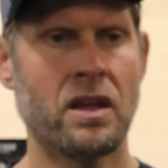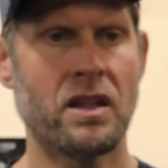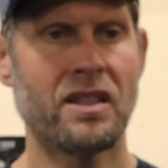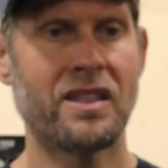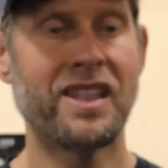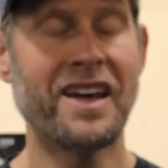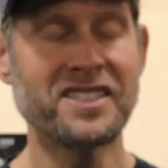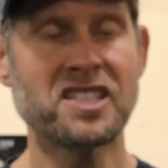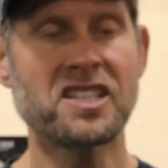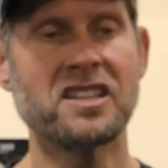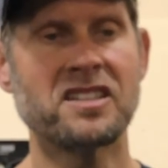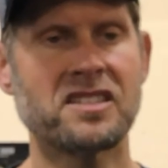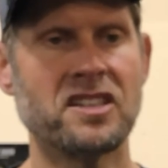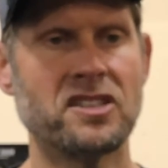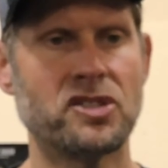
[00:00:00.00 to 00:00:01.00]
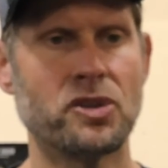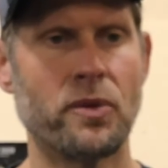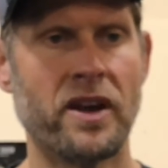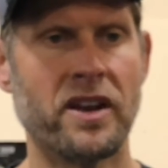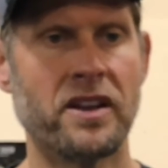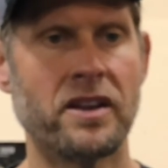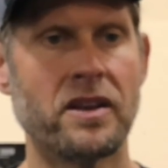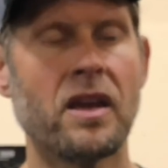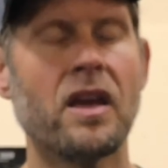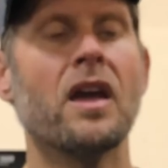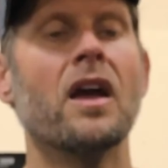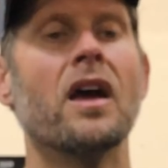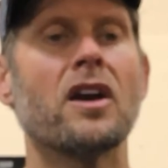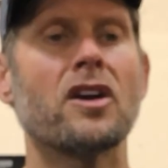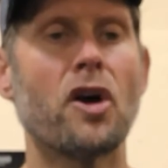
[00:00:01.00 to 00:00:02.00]
Let's get situated.
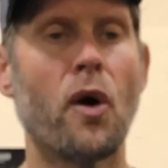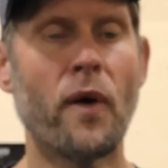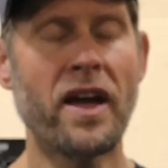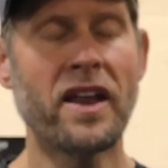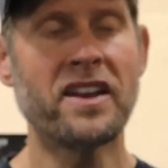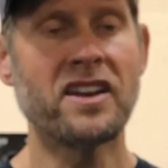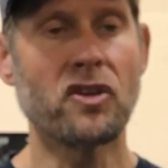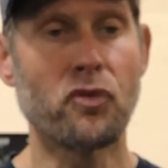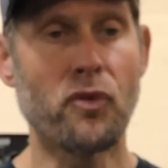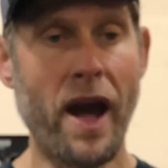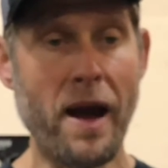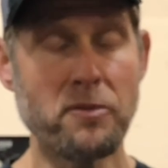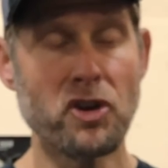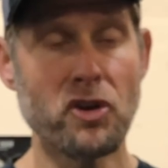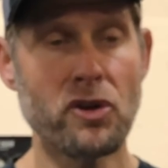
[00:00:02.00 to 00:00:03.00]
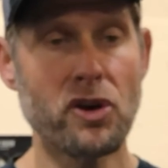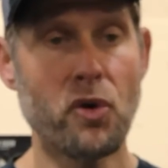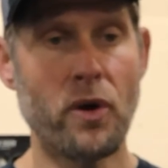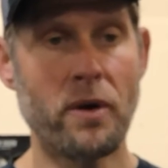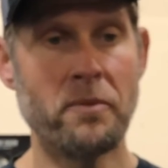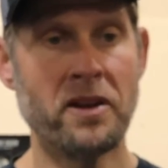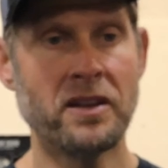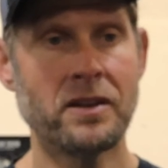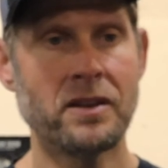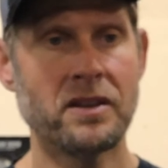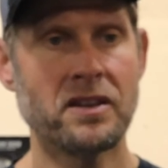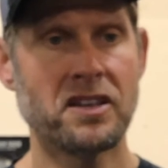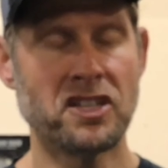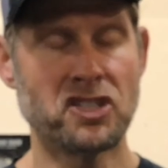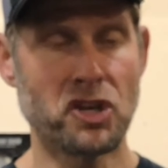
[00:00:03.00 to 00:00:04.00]
Go ahead and grab your equipment,
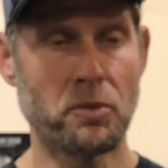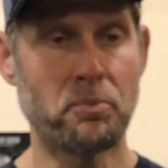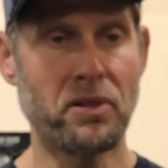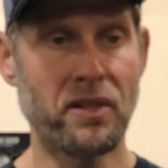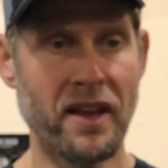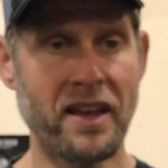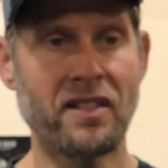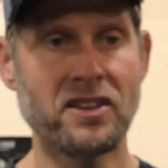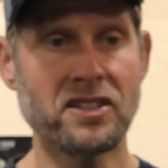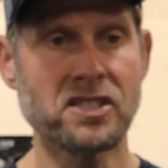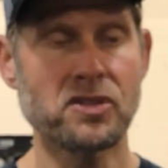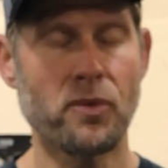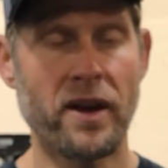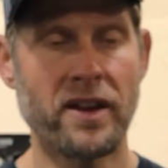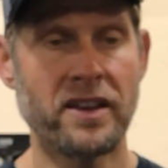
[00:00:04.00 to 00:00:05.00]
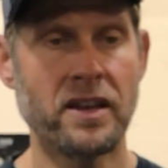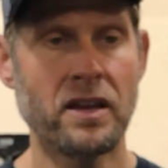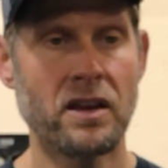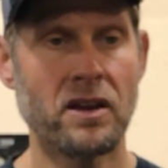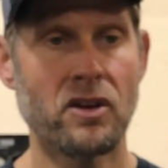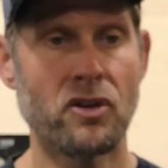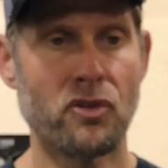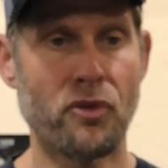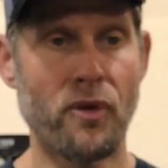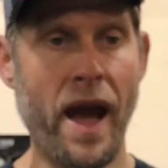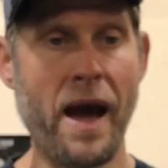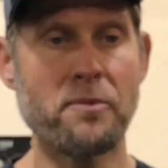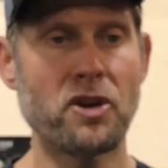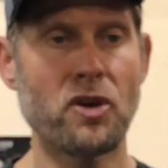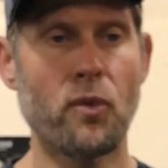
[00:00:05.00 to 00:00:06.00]
get your playlist ready,
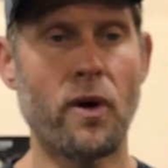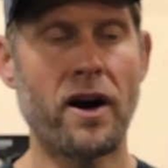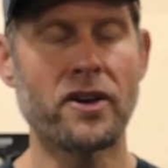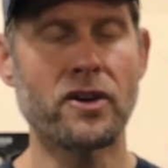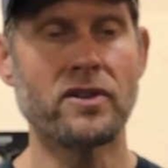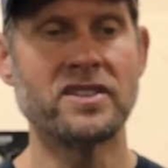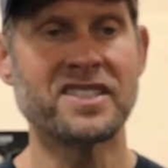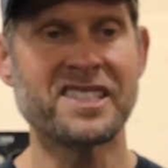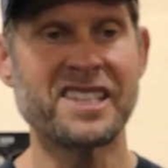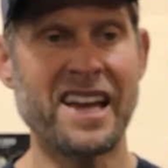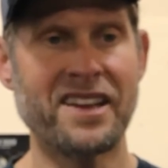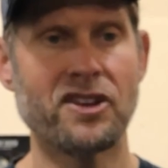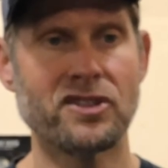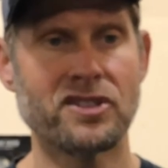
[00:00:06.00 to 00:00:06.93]
grab your water, and set your